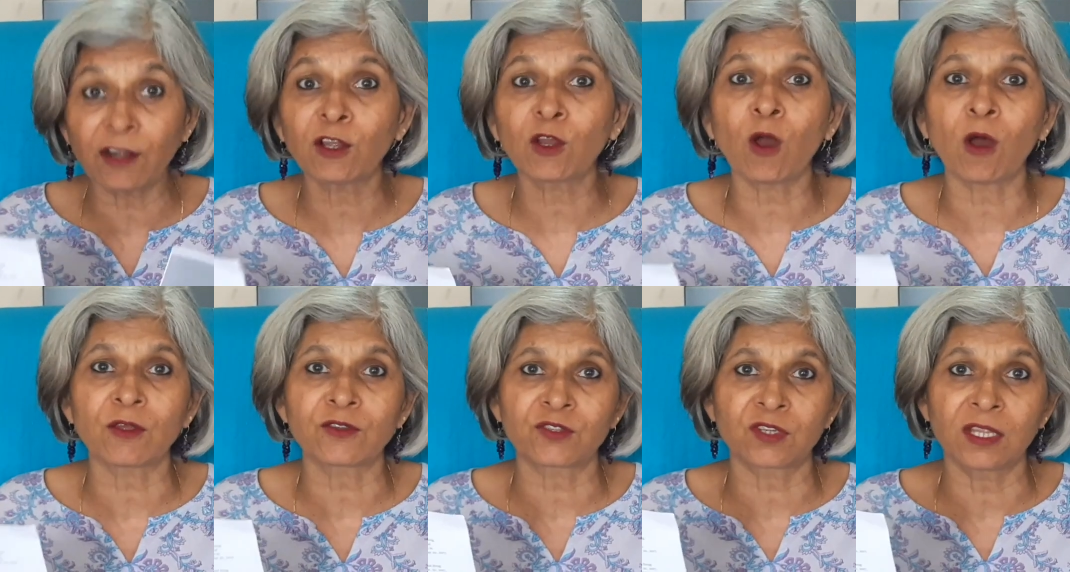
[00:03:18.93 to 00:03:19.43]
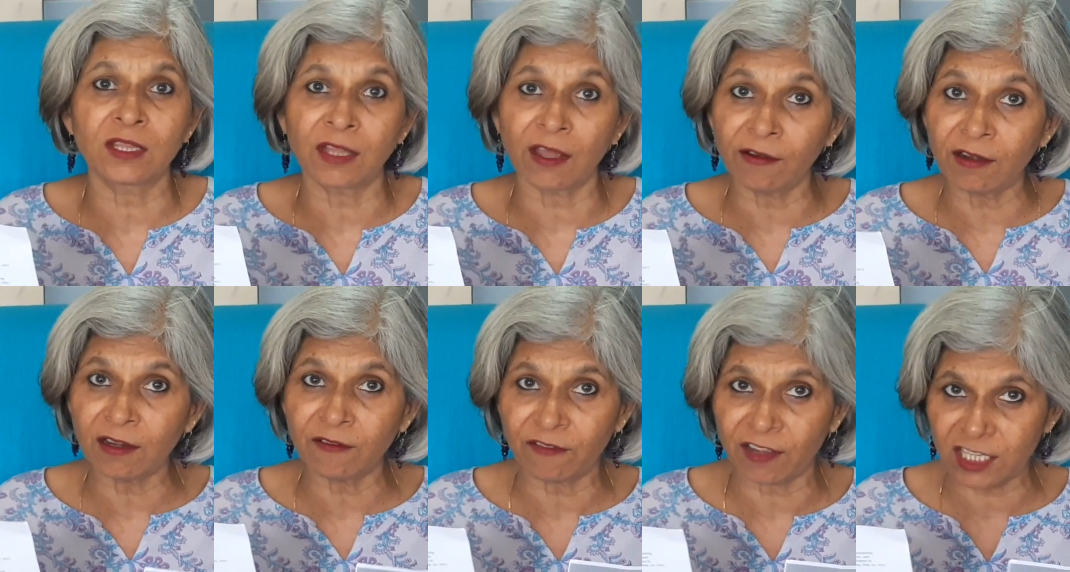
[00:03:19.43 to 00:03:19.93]
costs and their
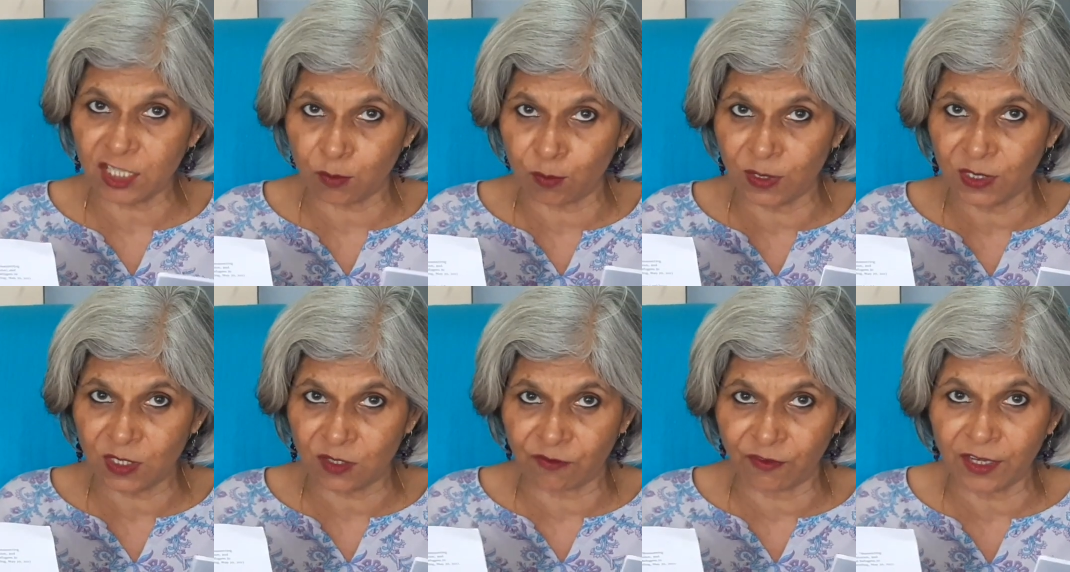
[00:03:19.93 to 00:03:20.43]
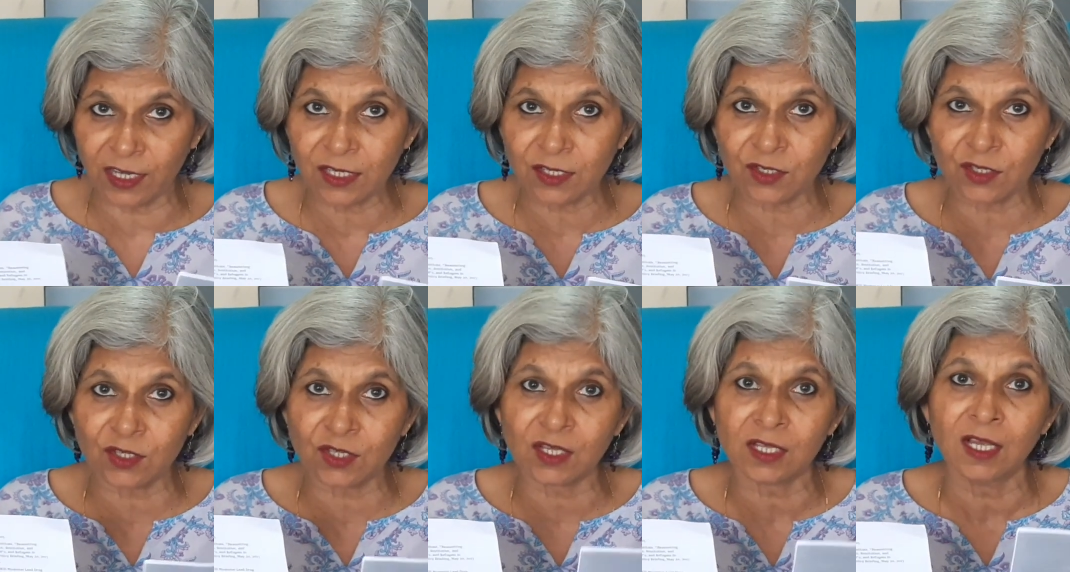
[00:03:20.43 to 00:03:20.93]
investments
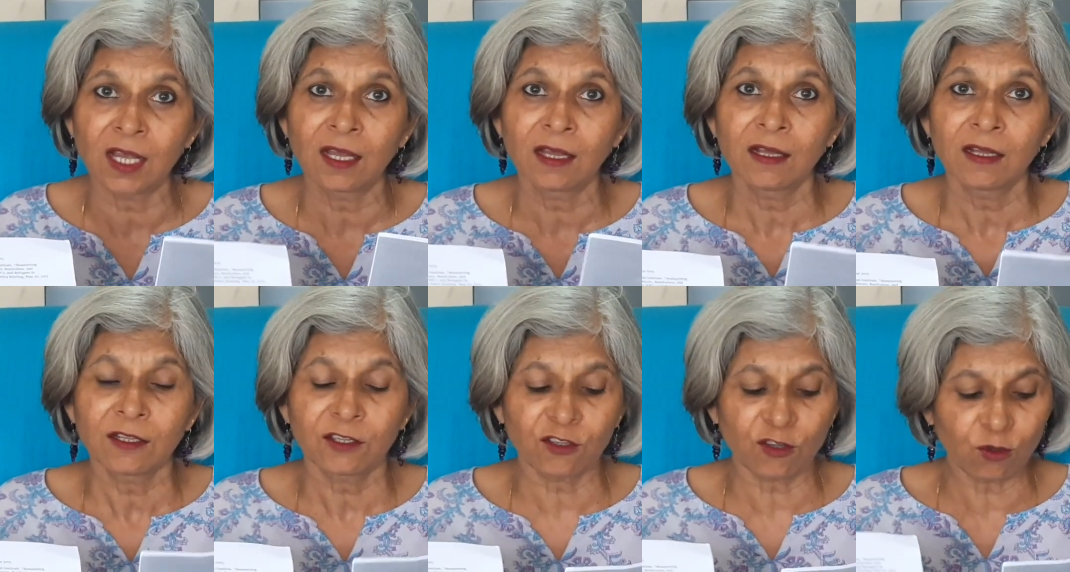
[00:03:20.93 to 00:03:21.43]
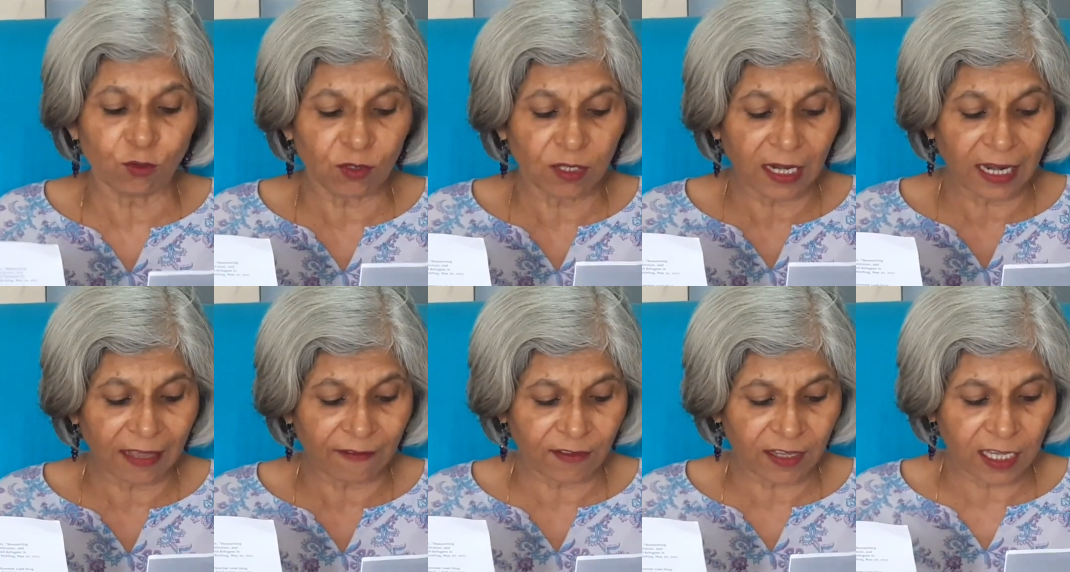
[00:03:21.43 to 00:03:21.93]
first through the
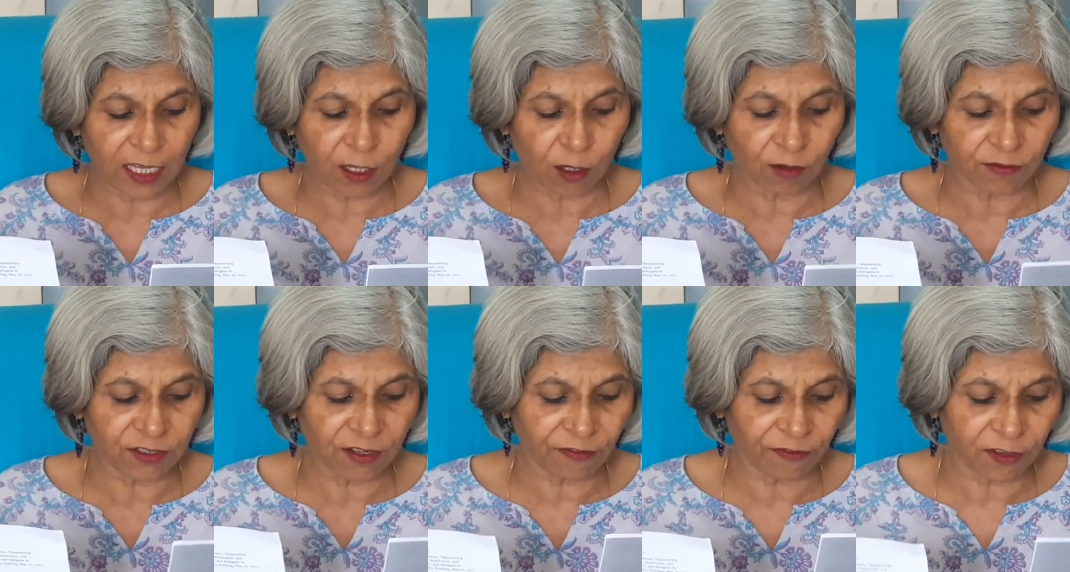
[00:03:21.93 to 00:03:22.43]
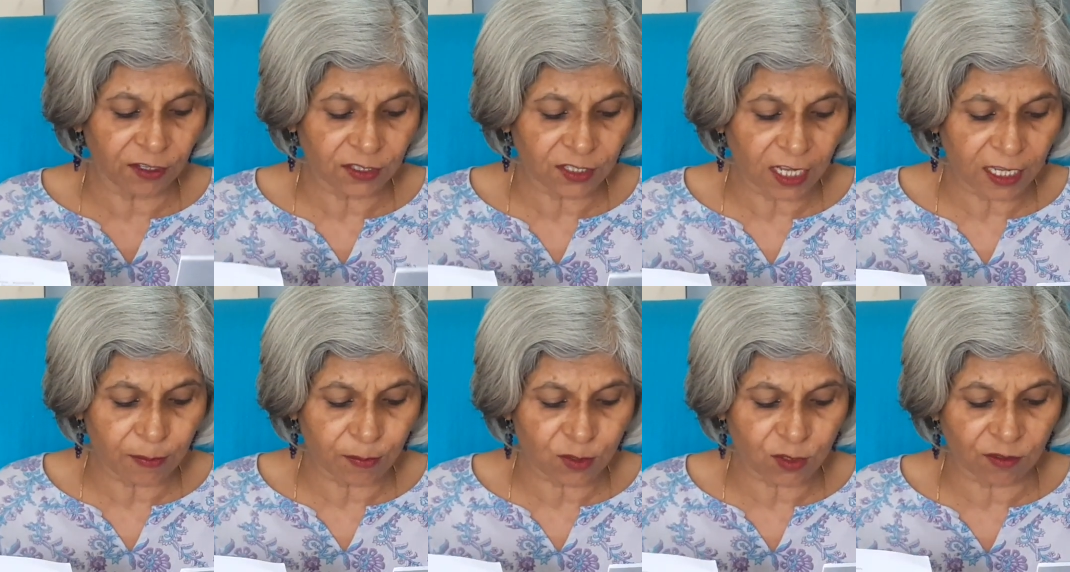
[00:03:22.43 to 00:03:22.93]
levying of different
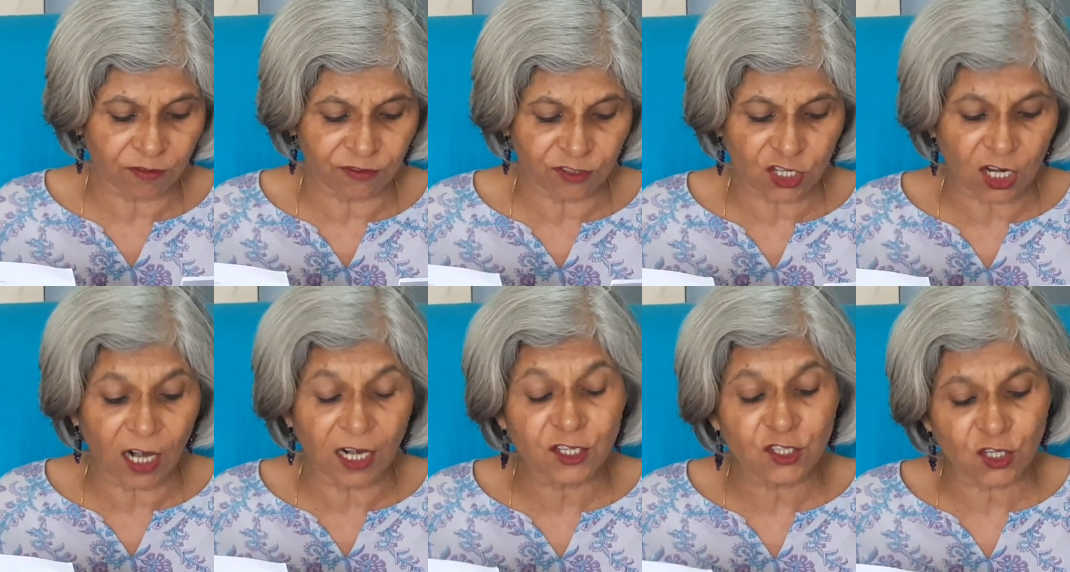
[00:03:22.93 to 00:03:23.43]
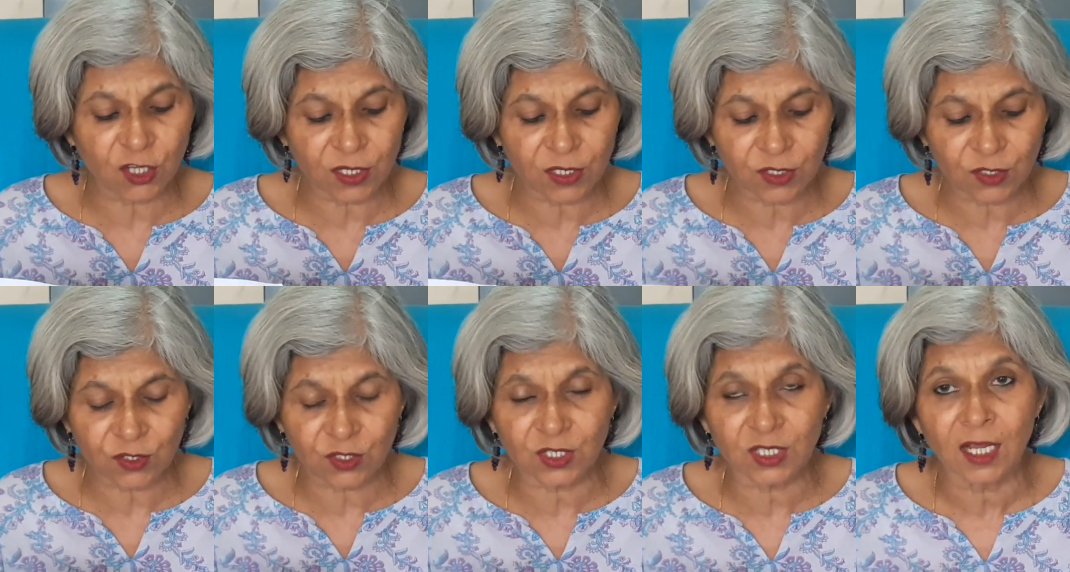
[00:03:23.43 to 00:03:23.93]
types of
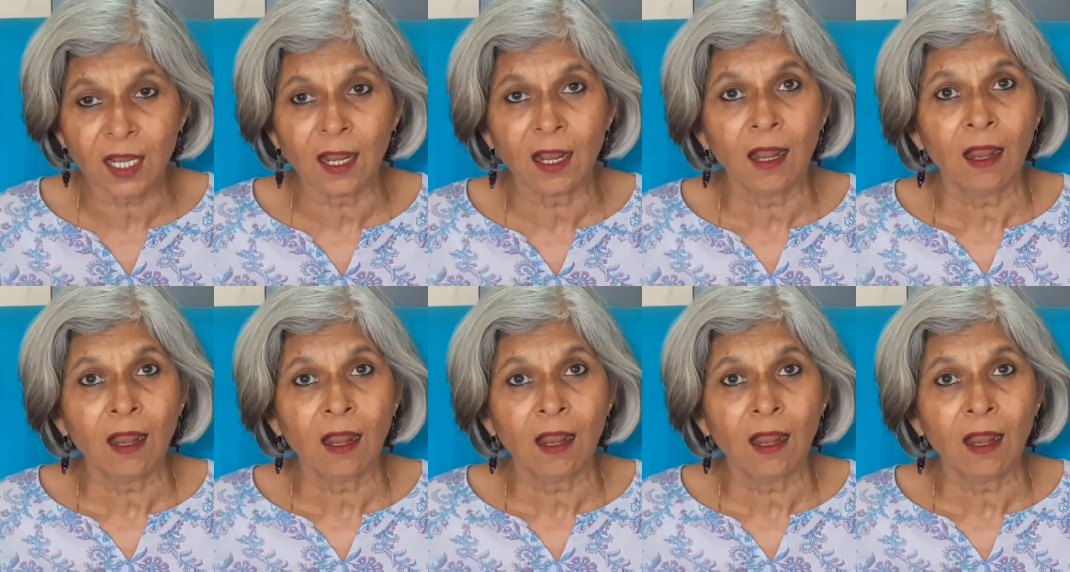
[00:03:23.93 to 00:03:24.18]
charges.